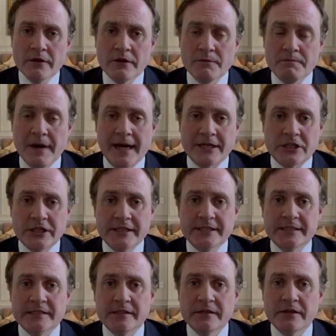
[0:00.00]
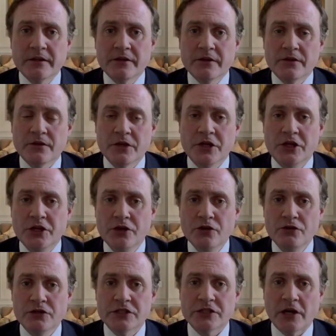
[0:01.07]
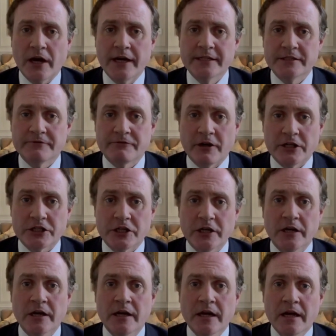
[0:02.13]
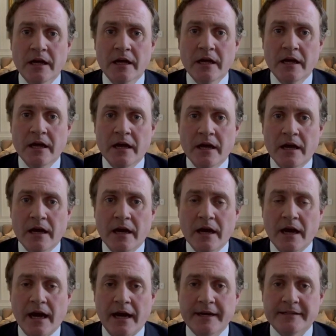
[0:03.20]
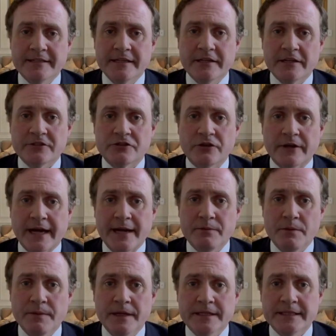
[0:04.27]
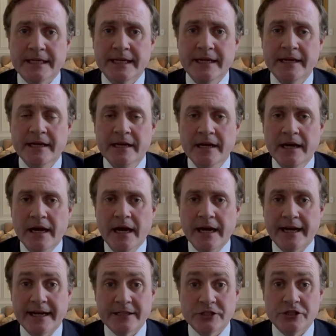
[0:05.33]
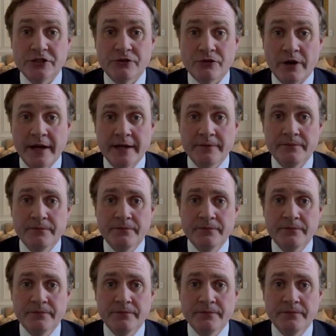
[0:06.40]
that matches the huge size of Russia and its industrial capability against Ukraine.